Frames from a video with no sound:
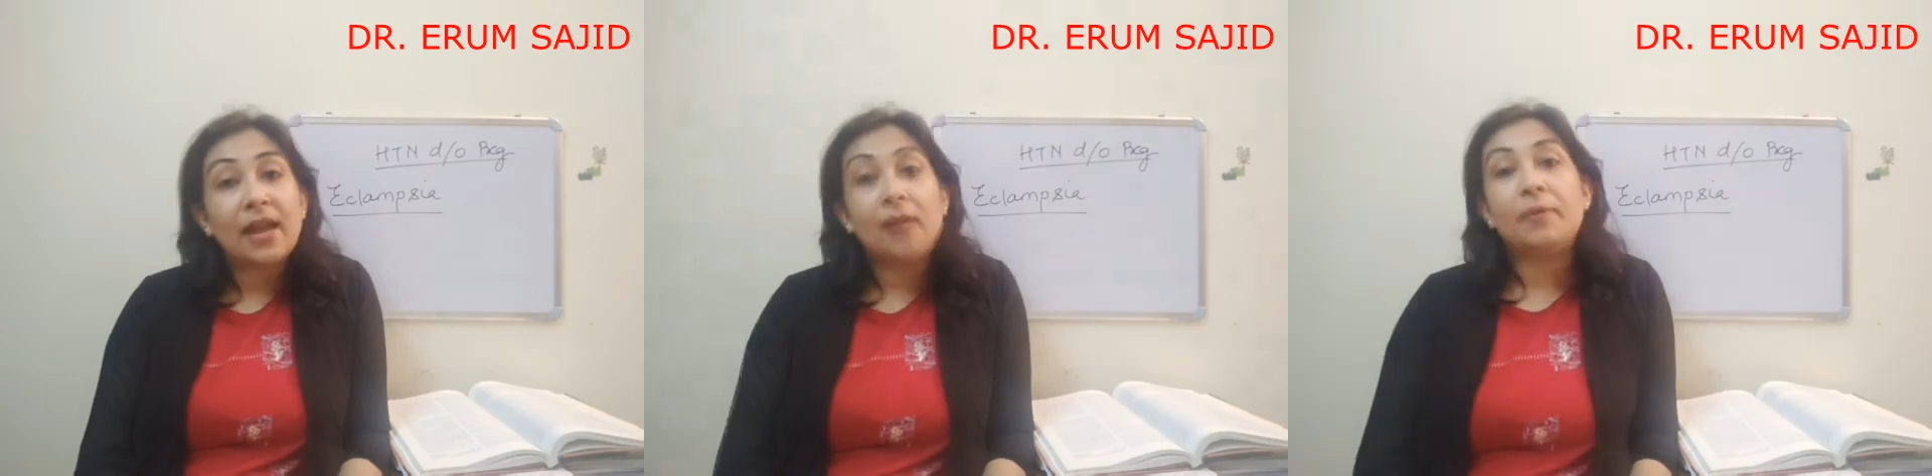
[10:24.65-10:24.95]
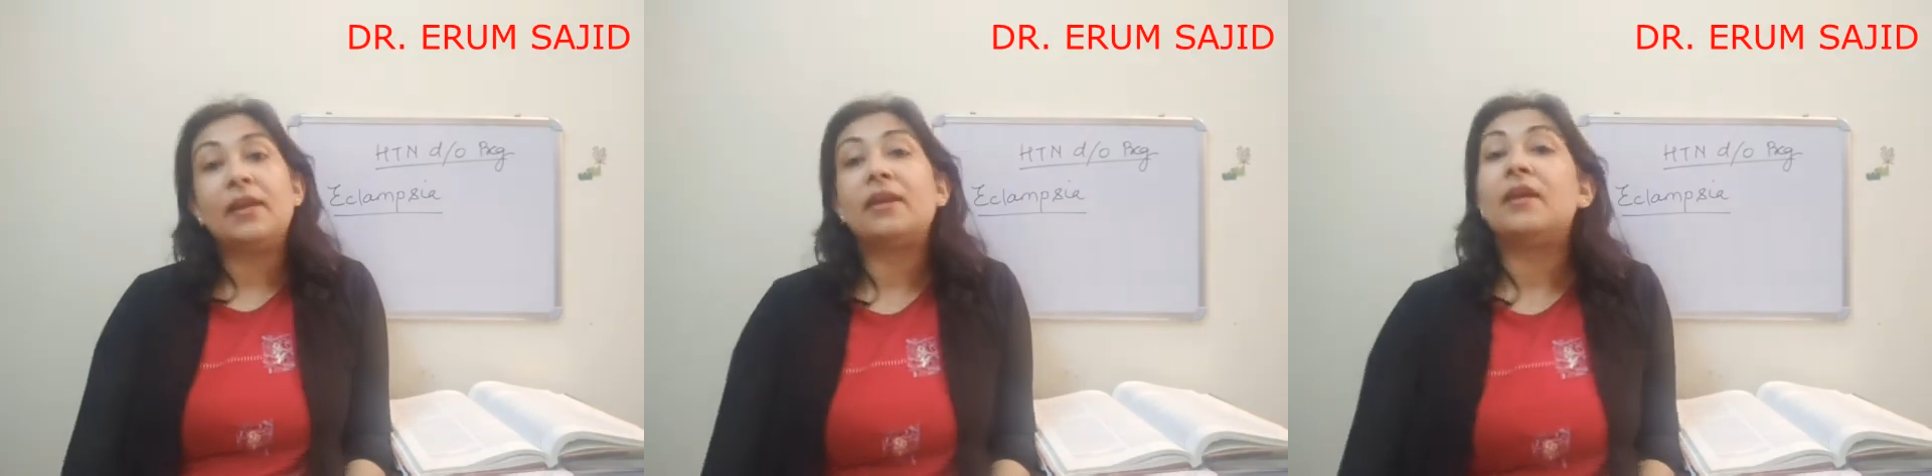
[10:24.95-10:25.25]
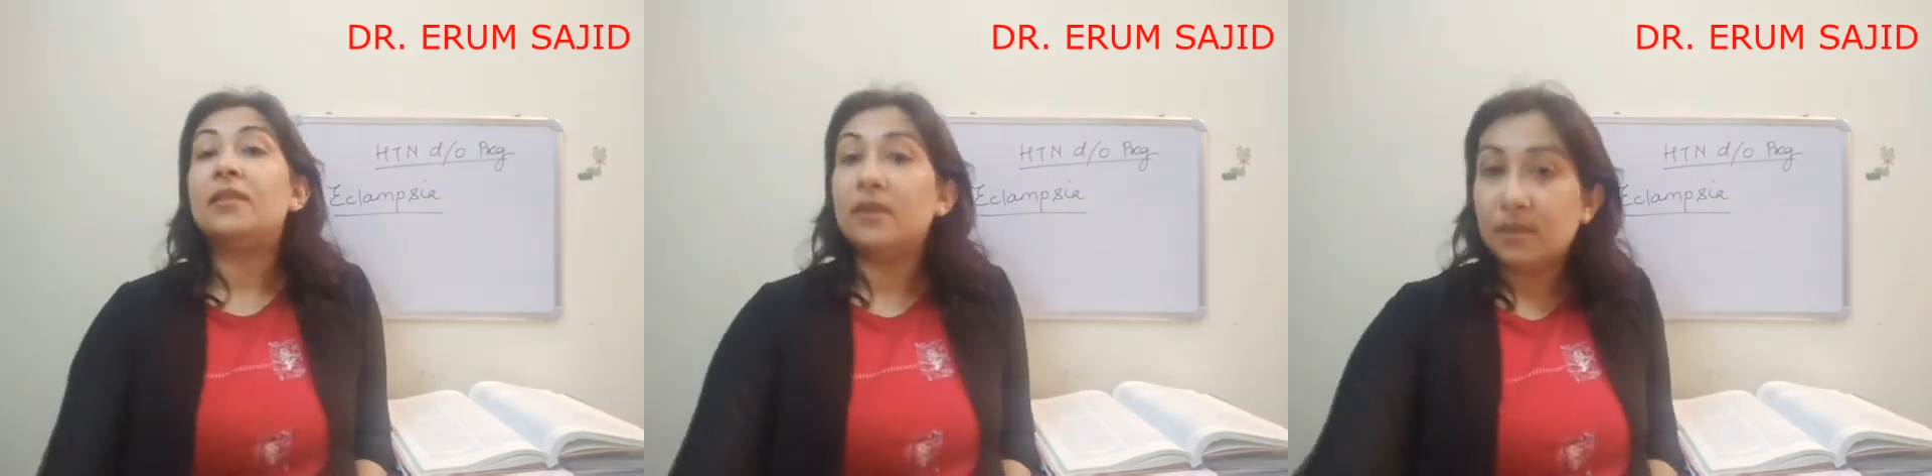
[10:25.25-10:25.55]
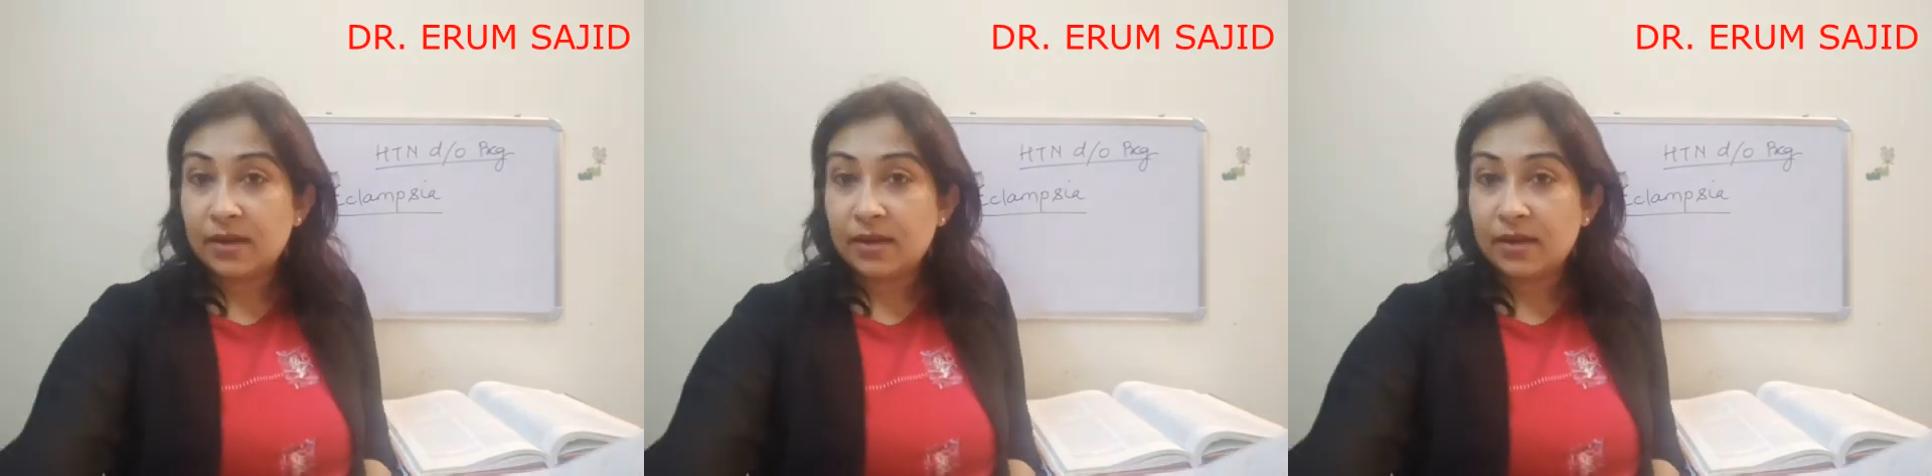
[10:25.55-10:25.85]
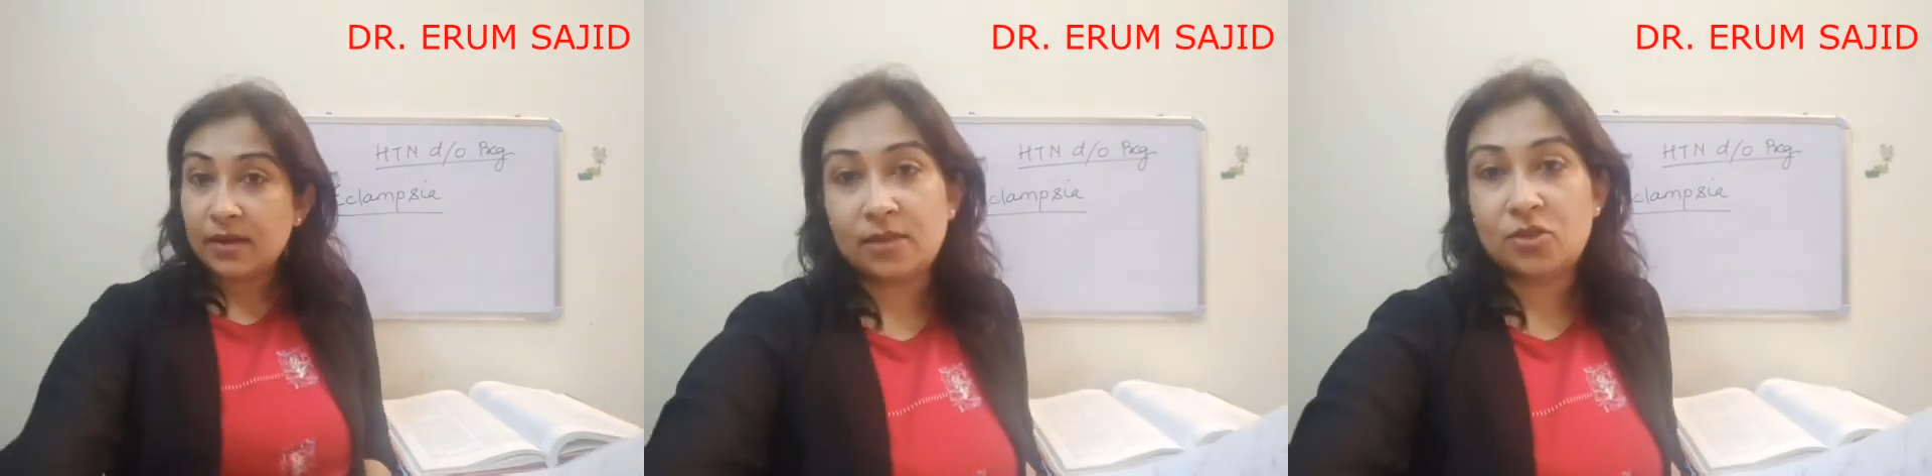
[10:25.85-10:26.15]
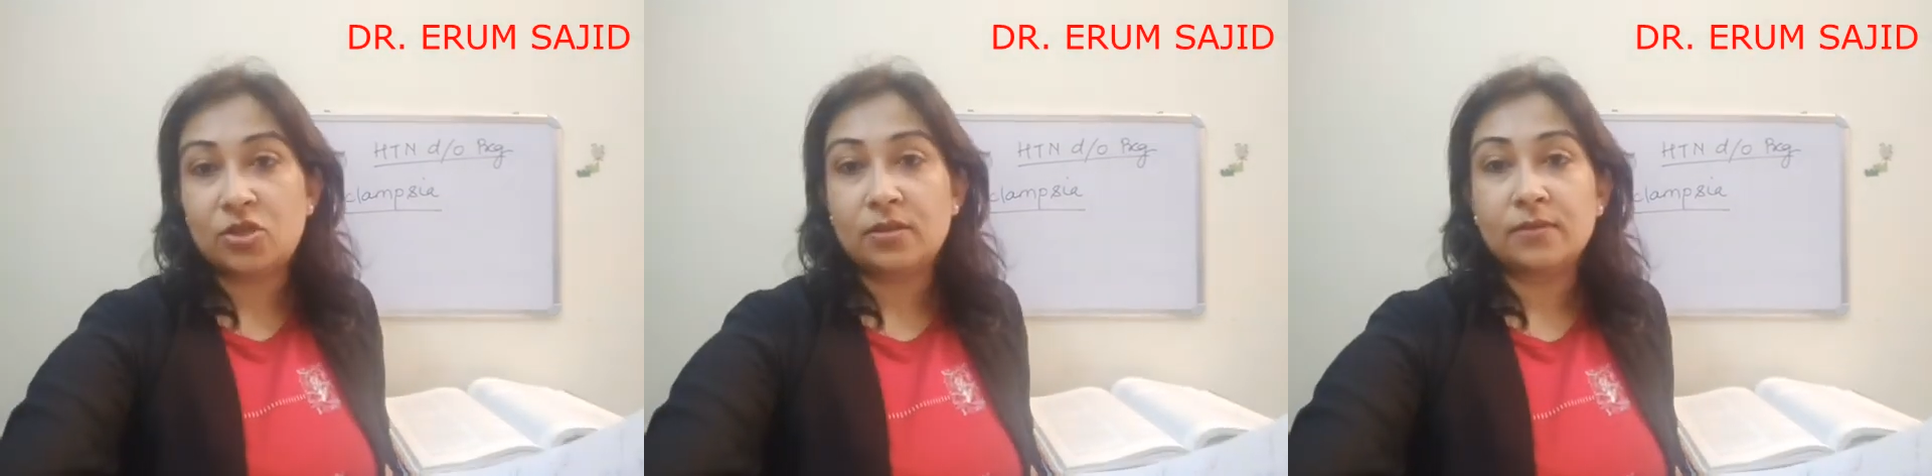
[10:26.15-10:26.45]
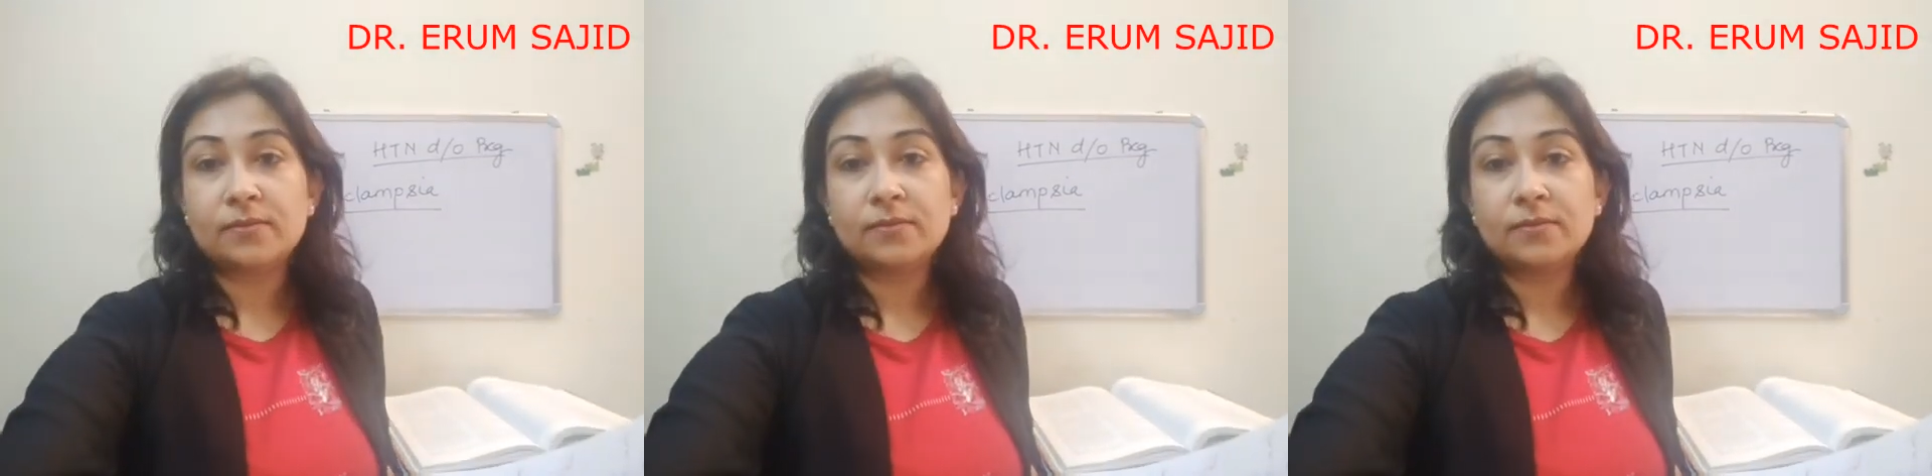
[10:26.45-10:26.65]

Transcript: I'll be taking in the next session.